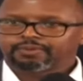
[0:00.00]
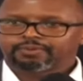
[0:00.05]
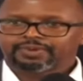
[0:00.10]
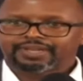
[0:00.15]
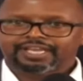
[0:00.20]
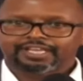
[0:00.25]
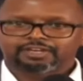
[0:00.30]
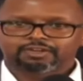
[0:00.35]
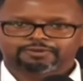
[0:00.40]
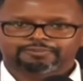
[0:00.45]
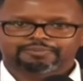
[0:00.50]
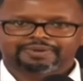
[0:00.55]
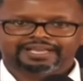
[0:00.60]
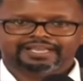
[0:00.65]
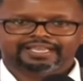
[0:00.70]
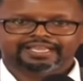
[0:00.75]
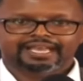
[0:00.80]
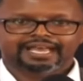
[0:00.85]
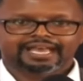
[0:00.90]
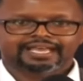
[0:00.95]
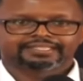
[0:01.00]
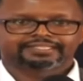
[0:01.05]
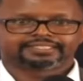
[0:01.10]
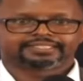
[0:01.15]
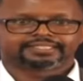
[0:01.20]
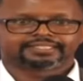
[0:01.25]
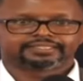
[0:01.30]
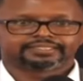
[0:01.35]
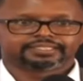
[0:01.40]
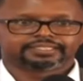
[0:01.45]
when I look back
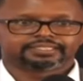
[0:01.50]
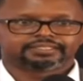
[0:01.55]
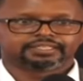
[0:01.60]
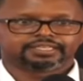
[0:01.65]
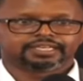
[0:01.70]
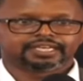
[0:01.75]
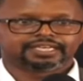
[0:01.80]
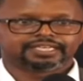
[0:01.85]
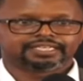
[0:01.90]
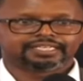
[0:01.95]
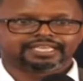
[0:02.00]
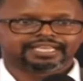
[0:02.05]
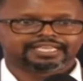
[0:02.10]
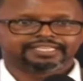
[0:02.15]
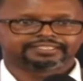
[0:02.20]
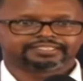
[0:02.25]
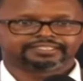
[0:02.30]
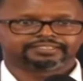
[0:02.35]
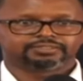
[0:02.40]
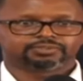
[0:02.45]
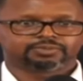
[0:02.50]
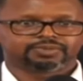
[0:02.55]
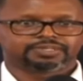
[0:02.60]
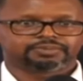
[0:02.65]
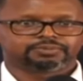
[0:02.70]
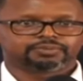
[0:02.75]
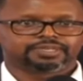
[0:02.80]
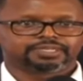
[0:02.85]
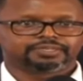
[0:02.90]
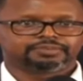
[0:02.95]
at in the early 80s,
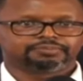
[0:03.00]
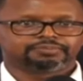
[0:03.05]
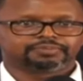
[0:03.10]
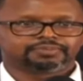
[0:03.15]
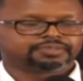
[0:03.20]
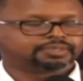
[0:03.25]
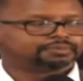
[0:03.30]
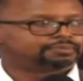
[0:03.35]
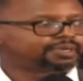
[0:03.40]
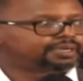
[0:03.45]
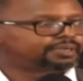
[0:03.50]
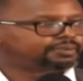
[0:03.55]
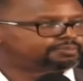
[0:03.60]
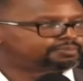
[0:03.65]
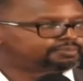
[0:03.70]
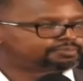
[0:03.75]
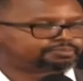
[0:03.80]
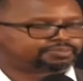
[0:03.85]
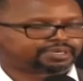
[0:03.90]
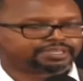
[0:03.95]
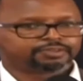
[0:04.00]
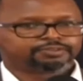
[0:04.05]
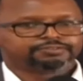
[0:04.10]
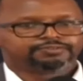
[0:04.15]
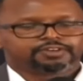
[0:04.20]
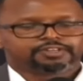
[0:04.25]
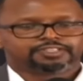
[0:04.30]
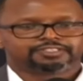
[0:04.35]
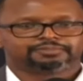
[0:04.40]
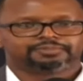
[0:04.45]
when you know, my brother who
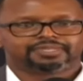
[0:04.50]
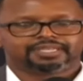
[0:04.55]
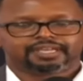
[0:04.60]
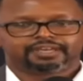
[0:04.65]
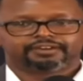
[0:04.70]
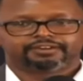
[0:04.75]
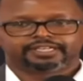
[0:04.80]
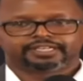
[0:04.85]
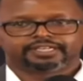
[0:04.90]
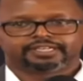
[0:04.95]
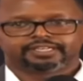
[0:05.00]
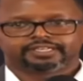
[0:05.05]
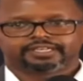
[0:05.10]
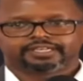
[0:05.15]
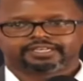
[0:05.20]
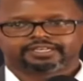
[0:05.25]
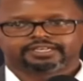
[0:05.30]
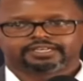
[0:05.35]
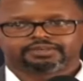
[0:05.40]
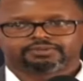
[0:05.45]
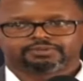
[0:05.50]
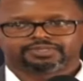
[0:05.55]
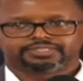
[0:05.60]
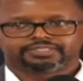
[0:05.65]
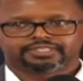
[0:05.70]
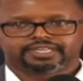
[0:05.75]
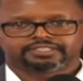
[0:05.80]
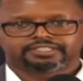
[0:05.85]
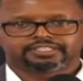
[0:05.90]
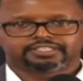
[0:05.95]
follows me, Eric, was
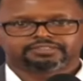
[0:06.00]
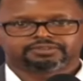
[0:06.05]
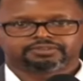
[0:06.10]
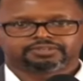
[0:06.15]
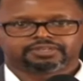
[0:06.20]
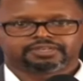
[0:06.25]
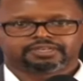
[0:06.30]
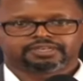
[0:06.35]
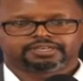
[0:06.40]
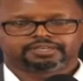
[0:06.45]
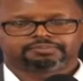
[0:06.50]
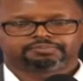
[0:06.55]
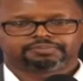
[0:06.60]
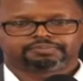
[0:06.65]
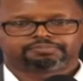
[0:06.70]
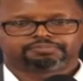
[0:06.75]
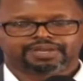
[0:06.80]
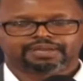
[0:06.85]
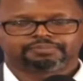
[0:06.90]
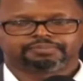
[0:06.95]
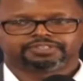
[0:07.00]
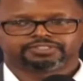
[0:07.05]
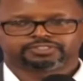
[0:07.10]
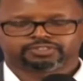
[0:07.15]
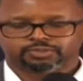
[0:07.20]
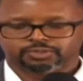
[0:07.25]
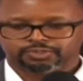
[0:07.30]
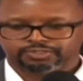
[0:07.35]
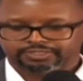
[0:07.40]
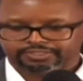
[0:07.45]
starting primary
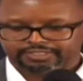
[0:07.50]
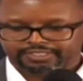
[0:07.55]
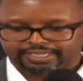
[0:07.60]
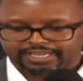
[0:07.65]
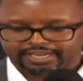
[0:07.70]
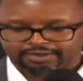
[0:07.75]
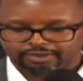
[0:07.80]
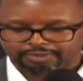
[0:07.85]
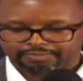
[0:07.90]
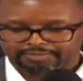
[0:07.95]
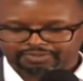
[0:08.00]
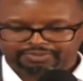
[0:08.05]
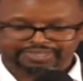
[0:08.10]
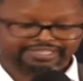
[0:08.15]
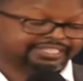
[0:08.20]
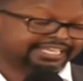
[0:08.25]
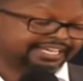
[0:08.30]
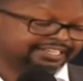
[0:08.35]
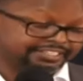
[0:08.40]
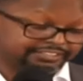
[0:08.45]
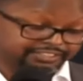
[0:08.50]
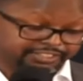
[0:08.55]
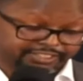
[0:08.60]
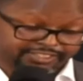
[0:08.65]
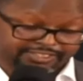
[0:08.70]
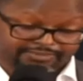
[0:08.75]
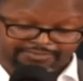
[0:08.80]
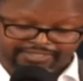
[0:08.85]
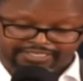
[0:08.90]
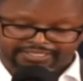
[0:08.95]
school in Nairobi, when Dad had
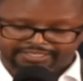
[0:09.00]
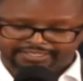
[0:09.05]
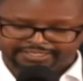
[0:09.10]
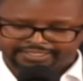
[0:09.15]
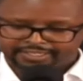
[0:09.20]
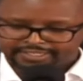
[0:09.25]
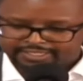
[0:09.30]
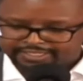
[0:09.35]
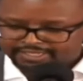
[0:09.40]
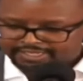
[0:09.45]
just been